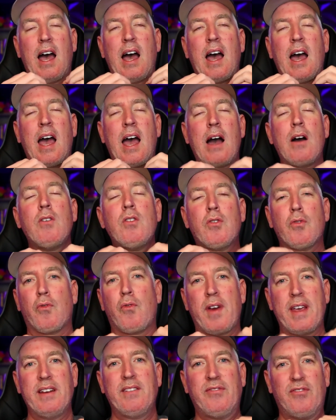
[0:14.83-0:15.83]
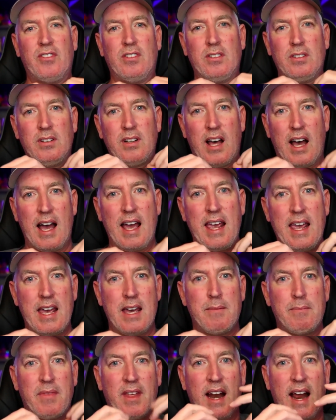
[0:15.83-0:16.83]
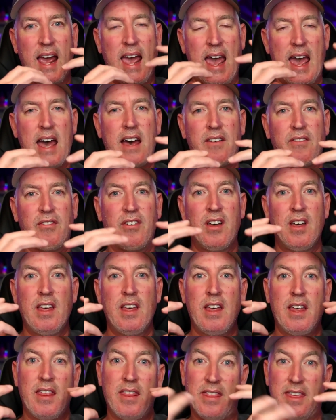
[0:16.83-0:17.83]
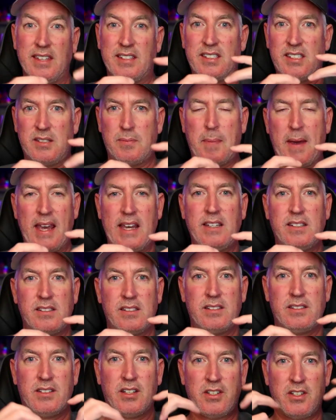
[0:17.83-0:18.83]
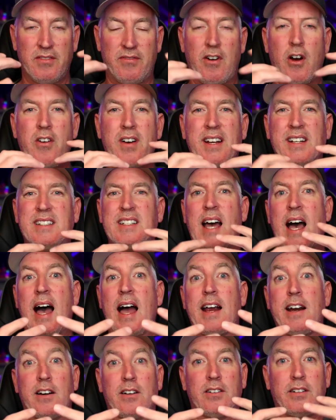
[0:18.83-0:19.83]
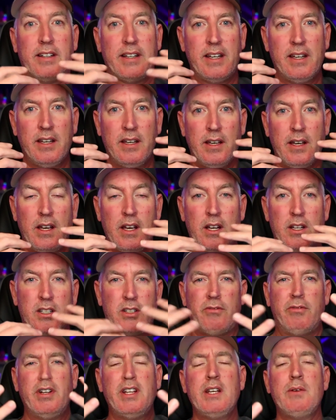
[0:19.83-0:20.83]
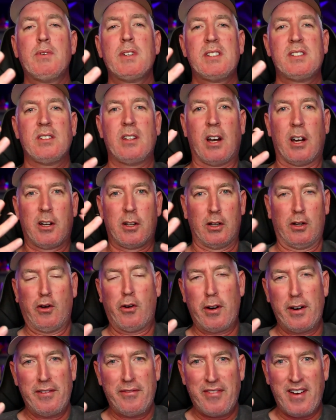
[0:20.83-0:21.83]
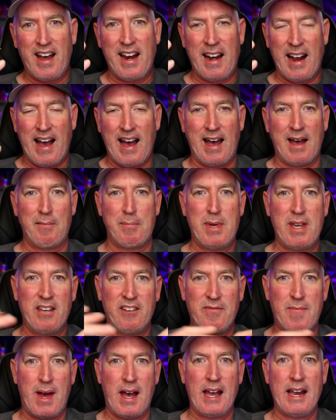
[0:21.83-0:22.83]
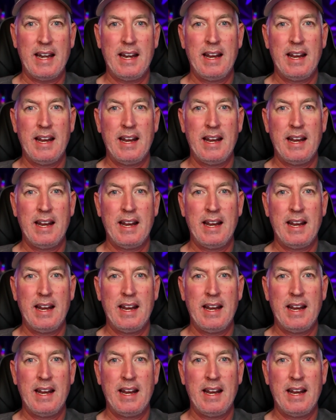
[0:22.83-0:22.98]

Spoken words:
how grateful I am that I have this space to devote entirely to really what's a glorified hobby of mine.